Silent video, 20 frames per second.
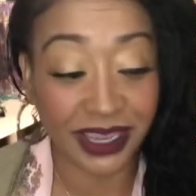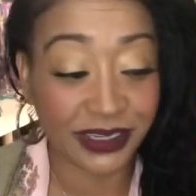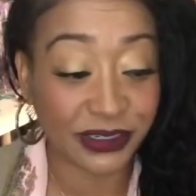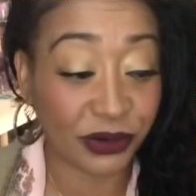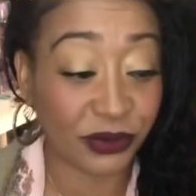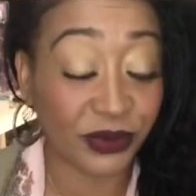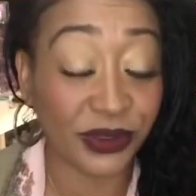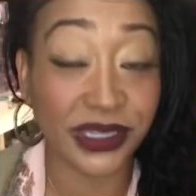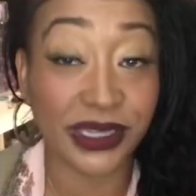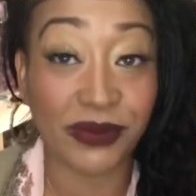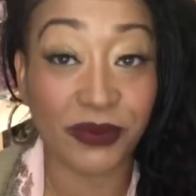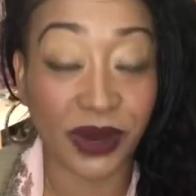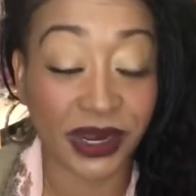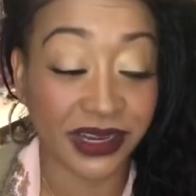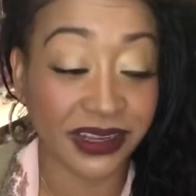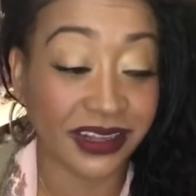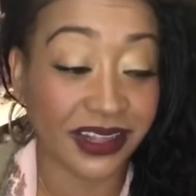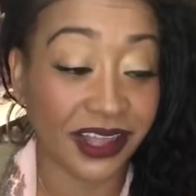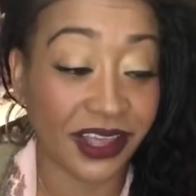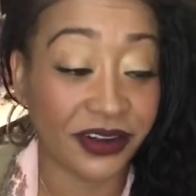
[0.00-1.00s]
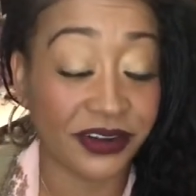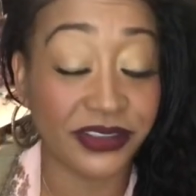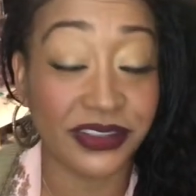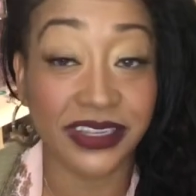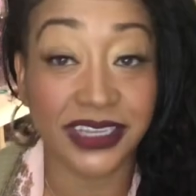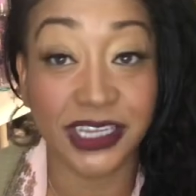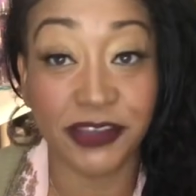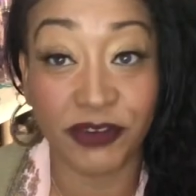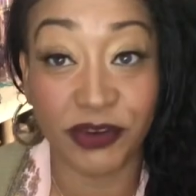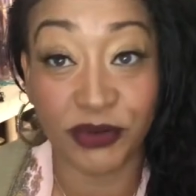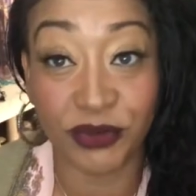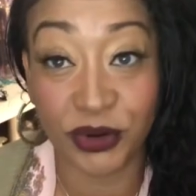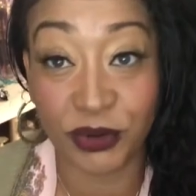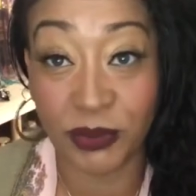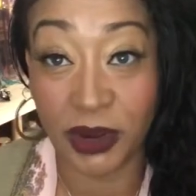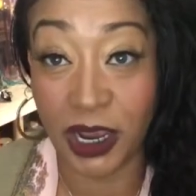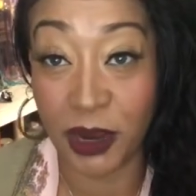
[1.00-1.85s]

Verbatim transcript: I don't really want to clutter the living room